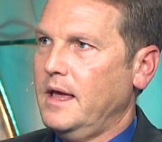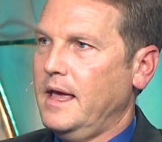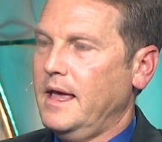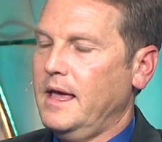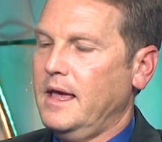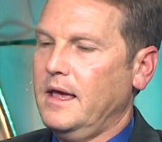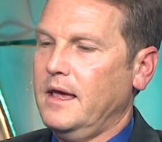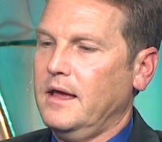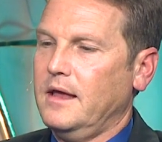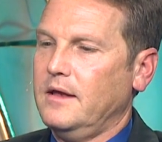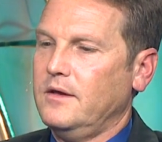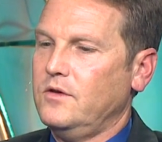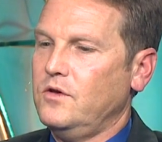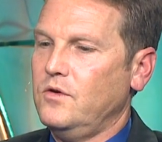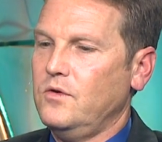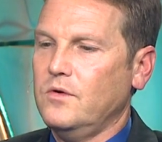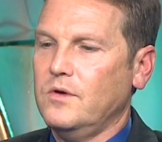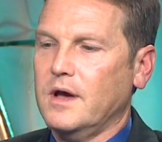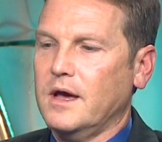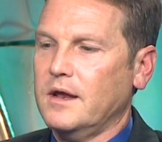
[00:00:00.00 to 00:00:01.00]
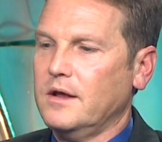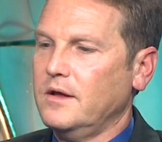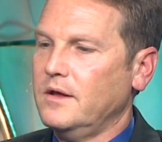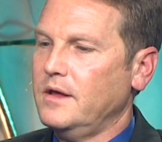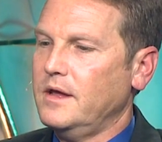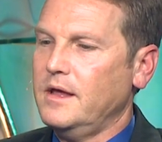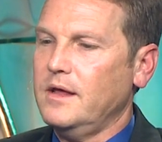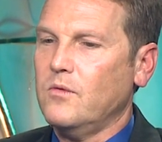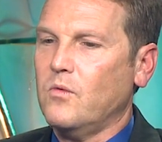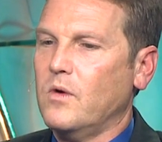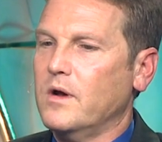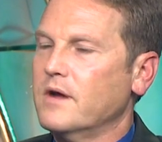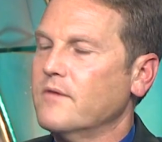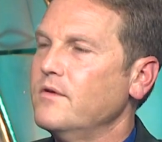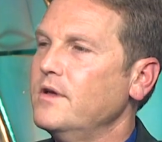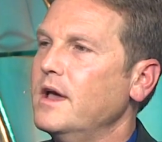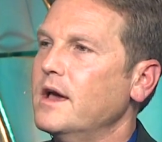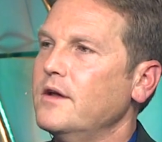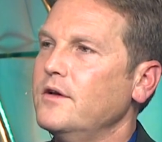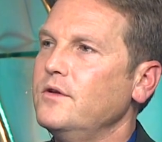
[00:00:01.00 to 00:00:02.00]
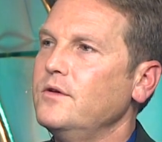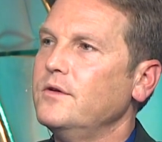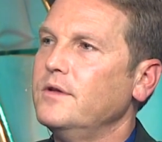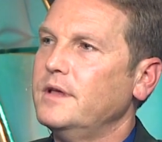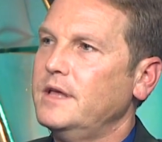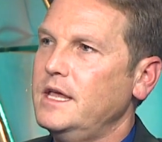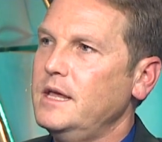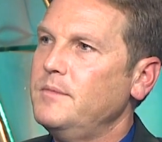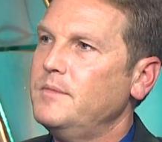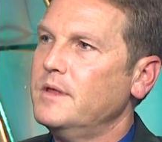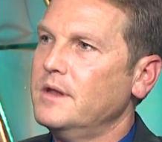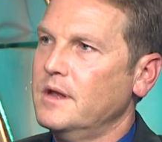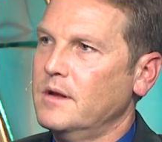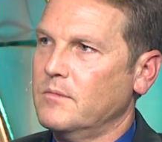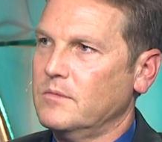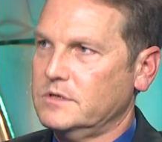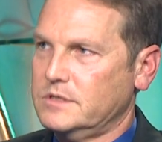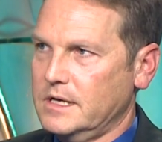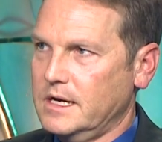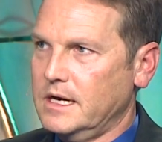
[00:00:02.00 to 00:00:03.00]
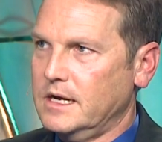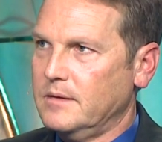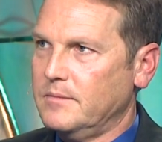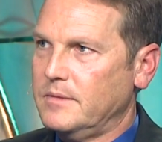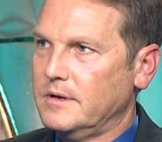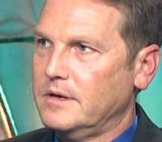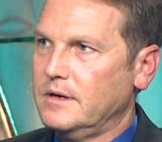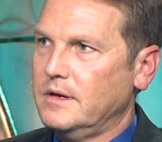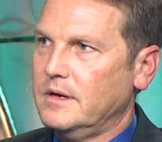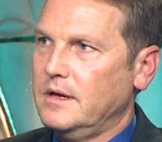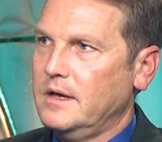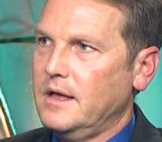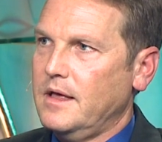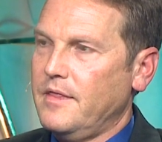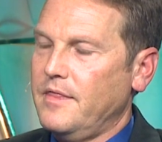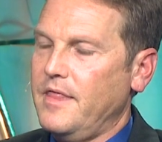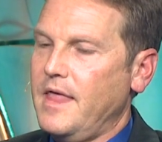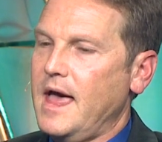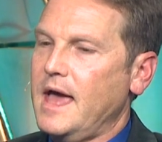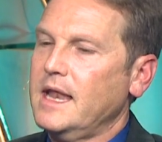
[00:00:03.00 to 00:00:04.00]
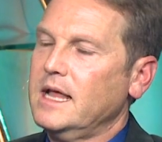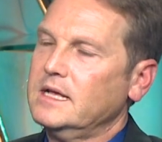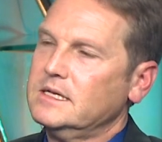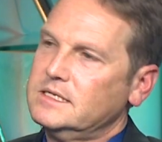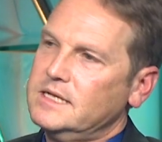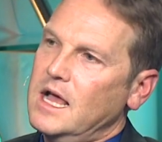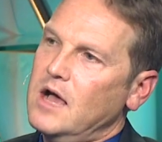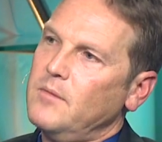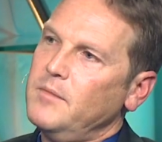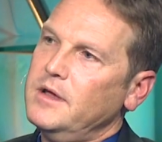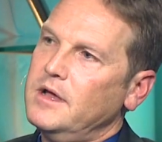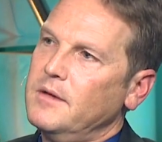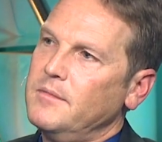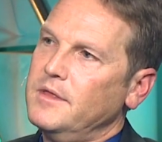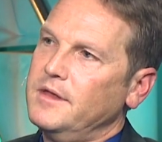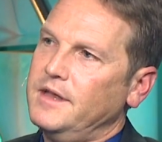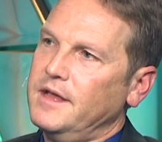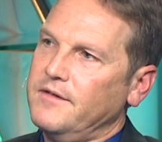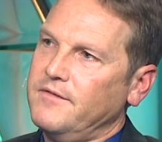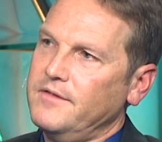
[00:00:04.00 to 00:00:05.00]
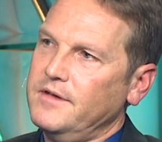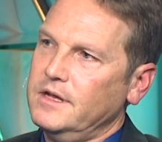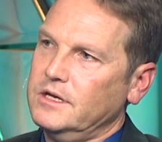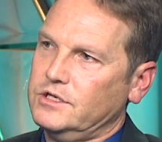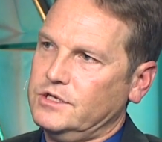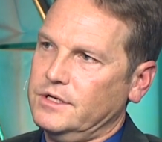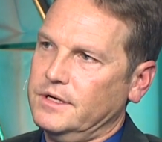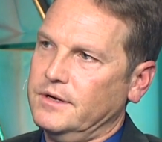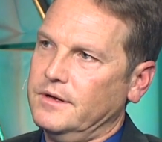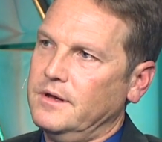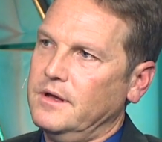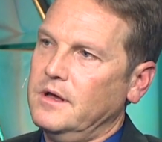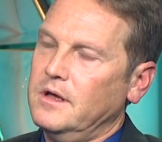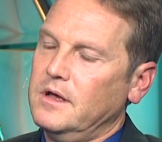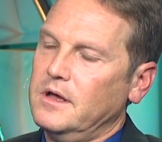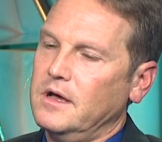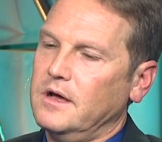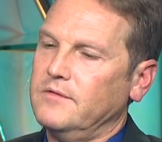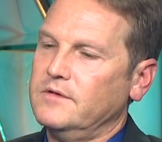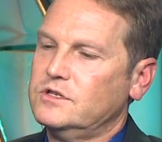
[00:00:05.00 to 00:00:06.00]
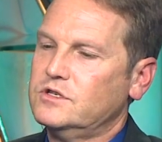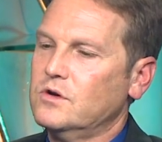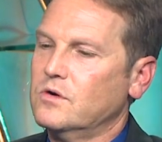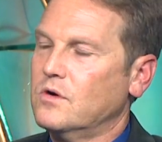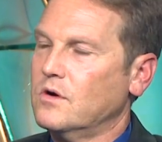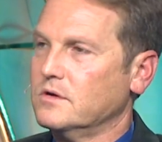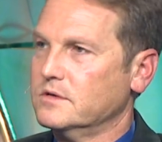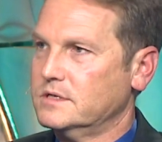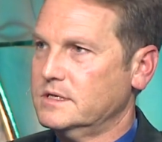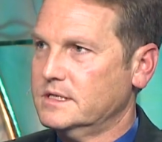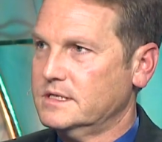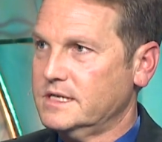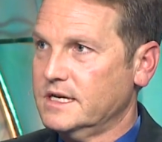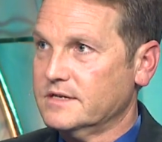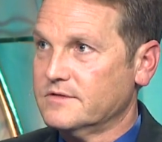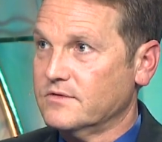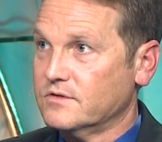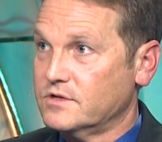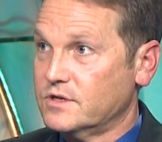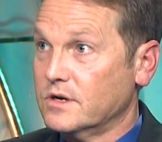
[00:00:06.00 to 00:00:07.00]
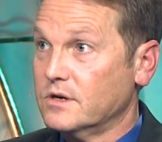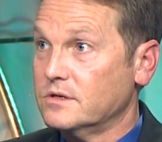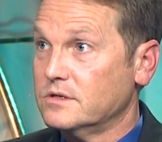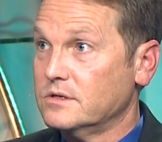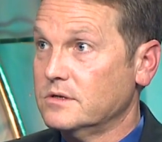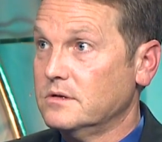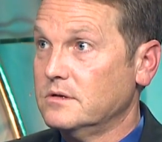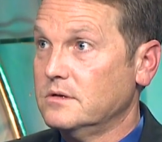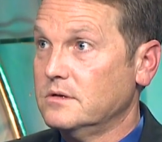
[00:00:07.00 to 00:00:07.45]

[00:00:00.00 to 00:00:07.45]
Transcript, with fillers: And you got to, whatever you got to do to keep the numbers up, that has now become the definition of a so-called successful church.